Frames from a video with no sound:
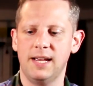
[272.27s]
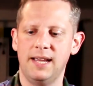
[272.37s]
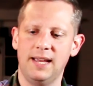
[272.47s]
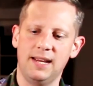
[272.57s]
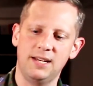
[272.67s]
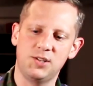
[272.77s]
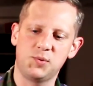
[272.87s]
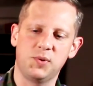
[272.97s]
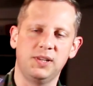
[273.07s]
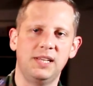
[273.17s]
And
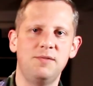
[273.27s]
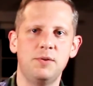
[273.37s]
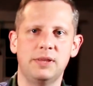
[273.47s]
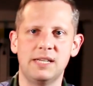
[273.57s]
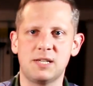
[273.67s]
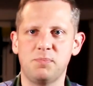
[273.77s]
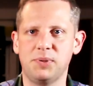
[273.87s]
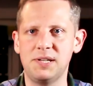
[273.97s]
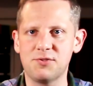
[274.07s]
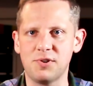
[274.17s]
just want to leave you with this.
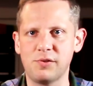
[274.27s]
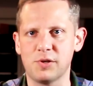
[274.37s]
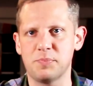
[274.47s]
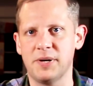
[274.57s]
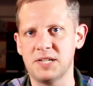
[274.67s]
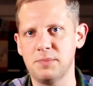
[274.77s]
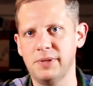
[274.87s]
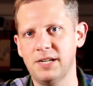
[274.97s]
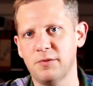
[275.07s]
Please drink responsibly,